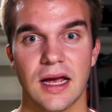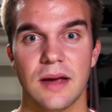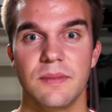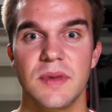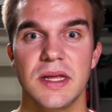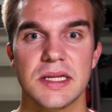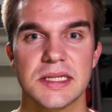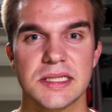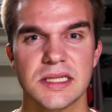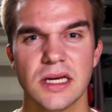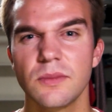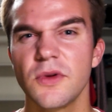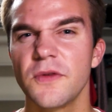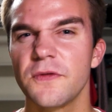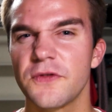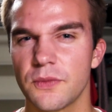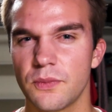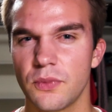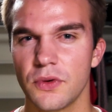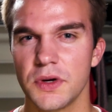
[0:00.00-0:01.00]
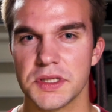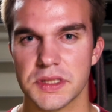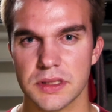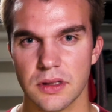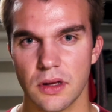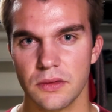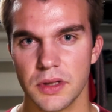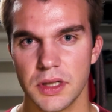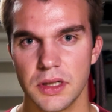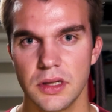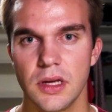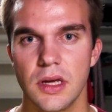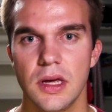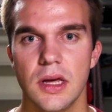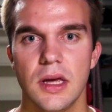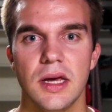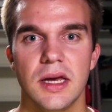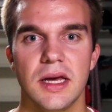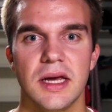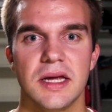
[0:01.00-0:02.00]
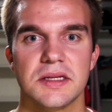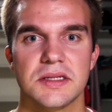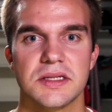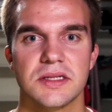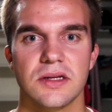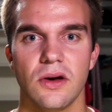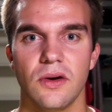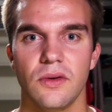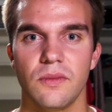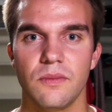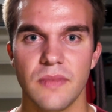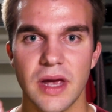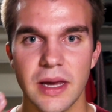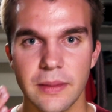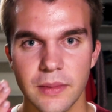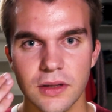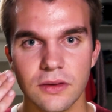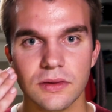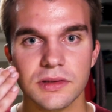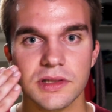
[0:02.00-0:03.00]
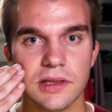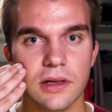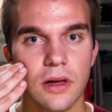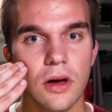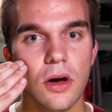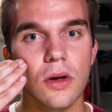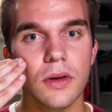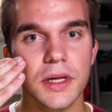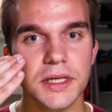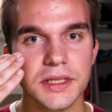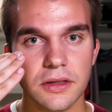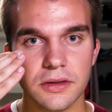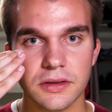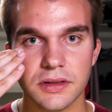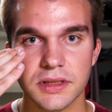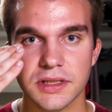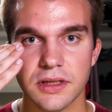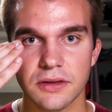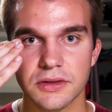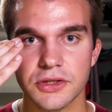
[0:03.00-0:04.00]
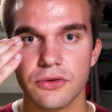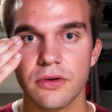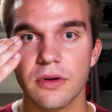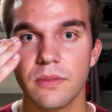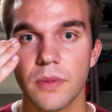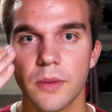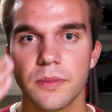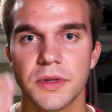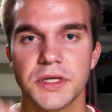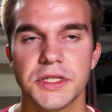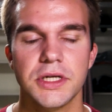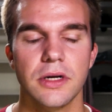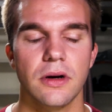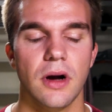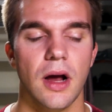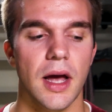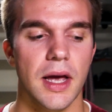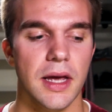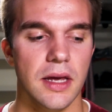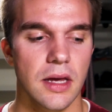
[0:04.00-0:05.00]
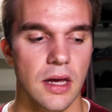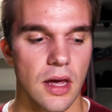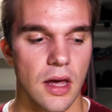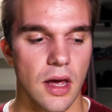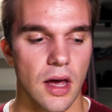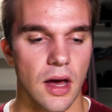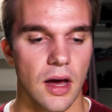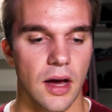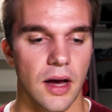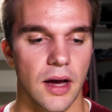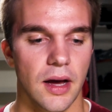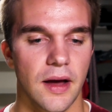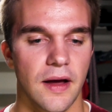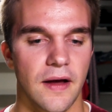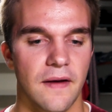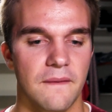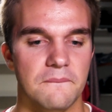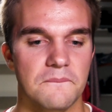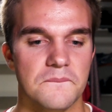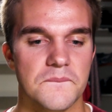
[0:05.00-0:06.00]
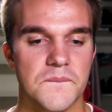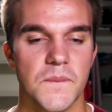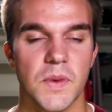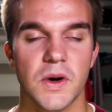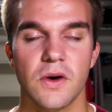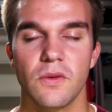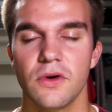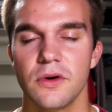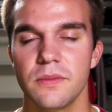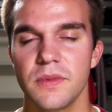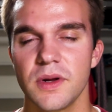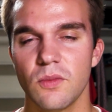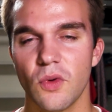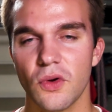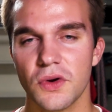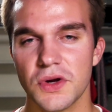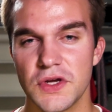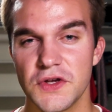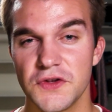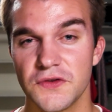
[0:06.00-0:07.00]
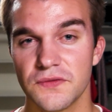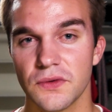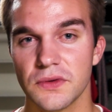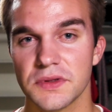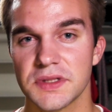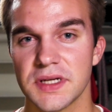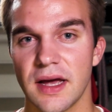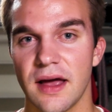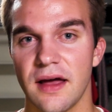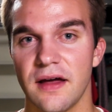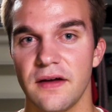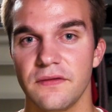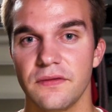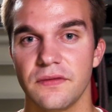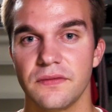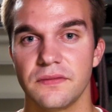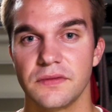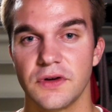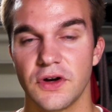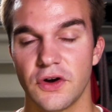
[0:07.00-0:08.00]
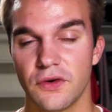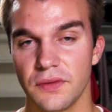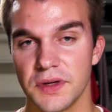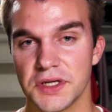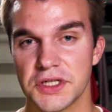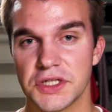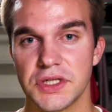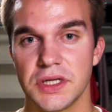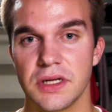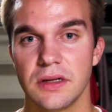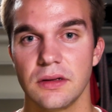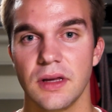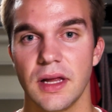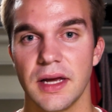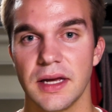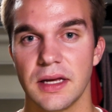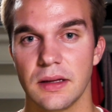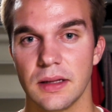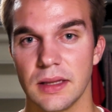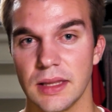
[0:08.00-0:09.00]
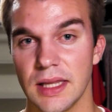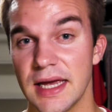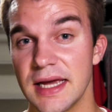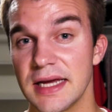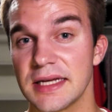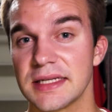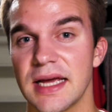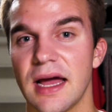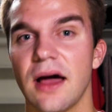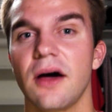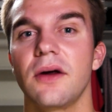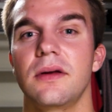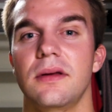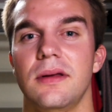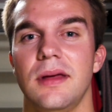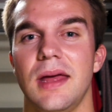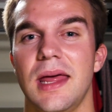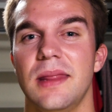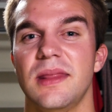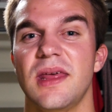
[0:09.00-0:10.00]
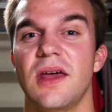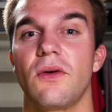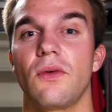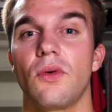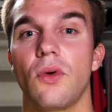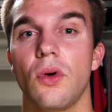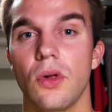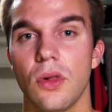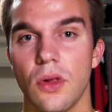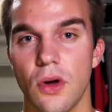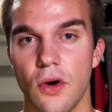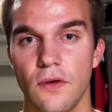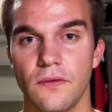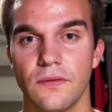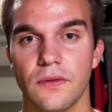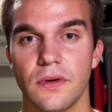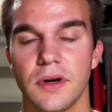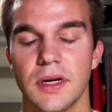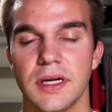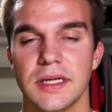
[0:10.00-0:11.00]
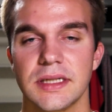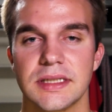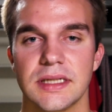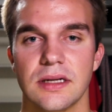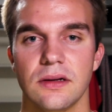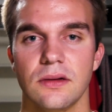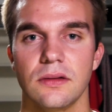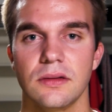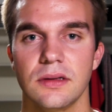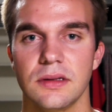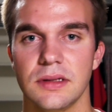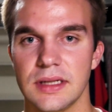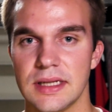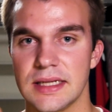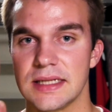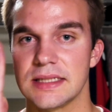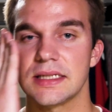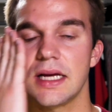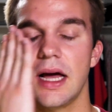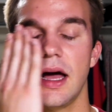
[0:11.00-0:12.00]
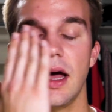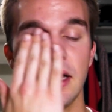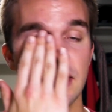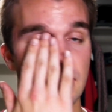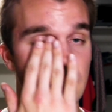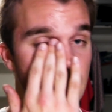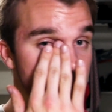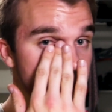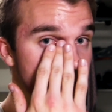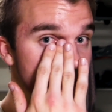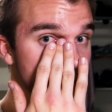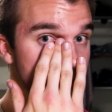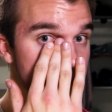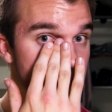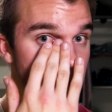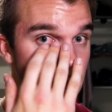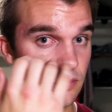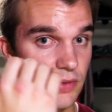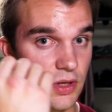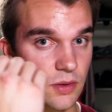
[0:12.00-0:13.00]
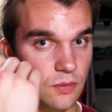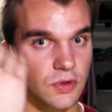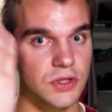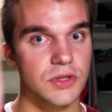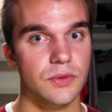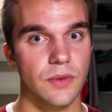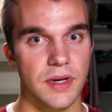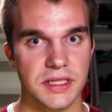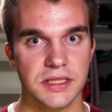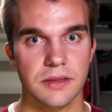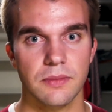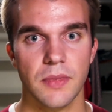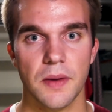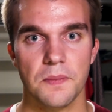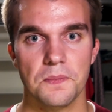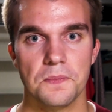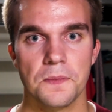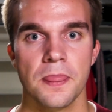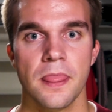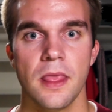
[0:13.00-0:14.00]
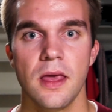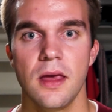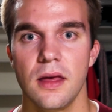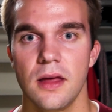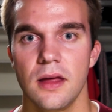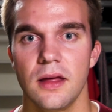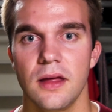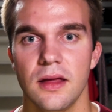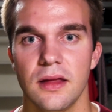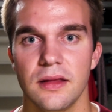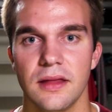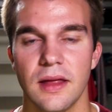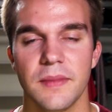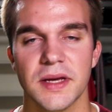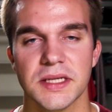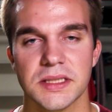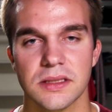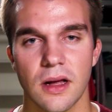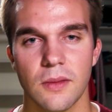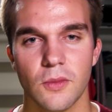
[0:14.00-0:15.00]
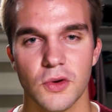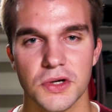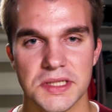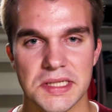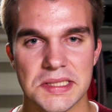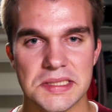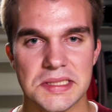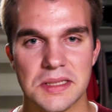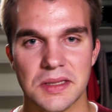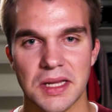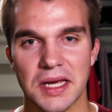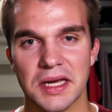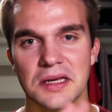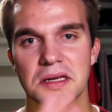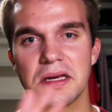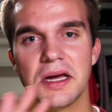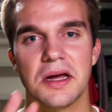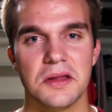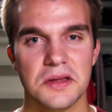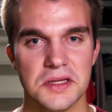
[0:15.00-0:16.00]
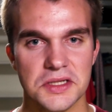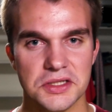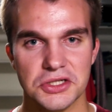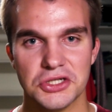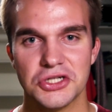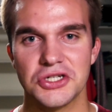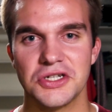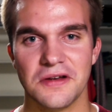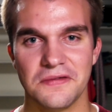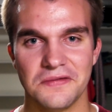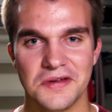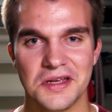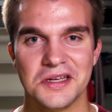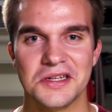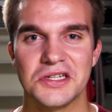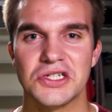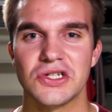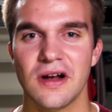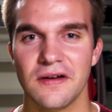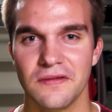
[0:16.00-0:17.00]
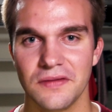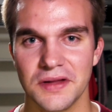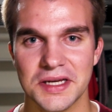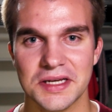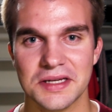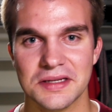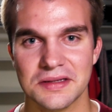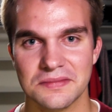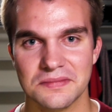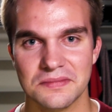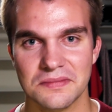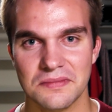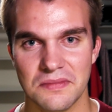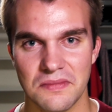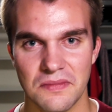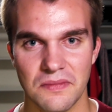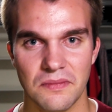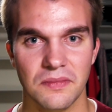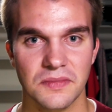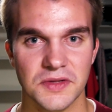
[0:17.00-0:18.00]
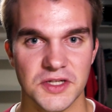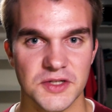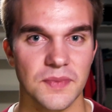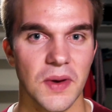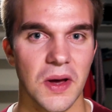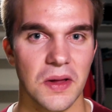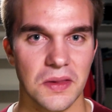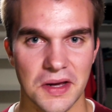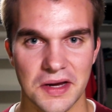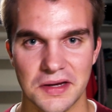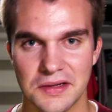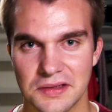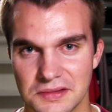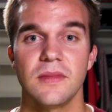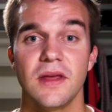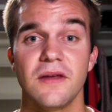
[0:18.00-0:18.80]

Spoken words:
I mean, the sun moves pretty slowly, and so maybe it'll slowly start to creep up your eye, but it would have been more useful to have Christian like laying down and then roll over until his eye hits the sunbeam, which wakes him up. That makes a lot more sense than like kind of this shifting, traveling spotlight.